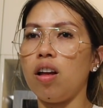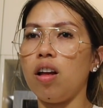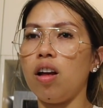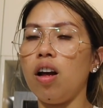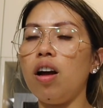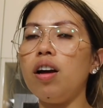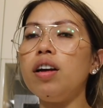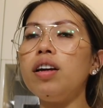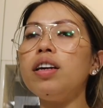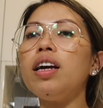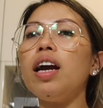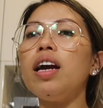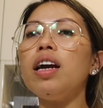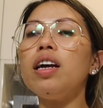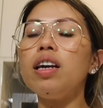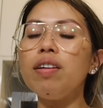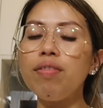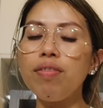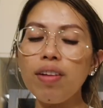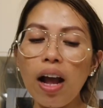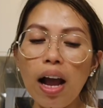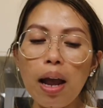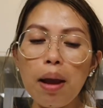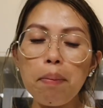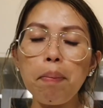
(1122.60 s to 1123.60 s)
Okay,
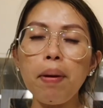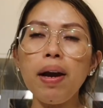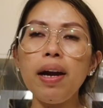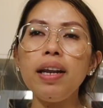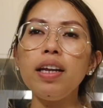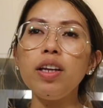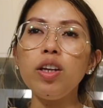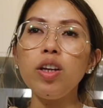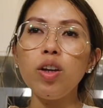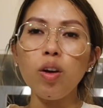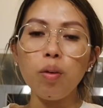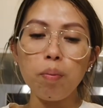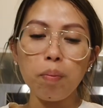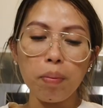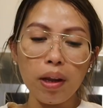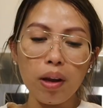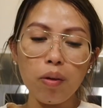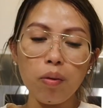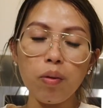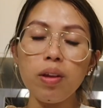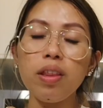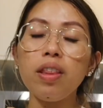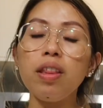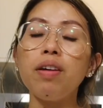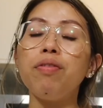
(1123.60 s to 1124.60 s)
give the iPad and you play
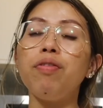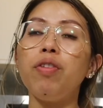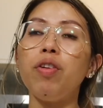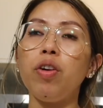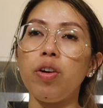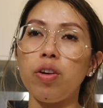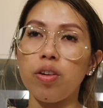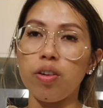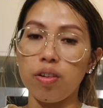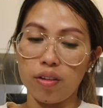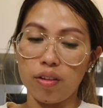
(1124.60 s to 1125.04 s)
with the phone.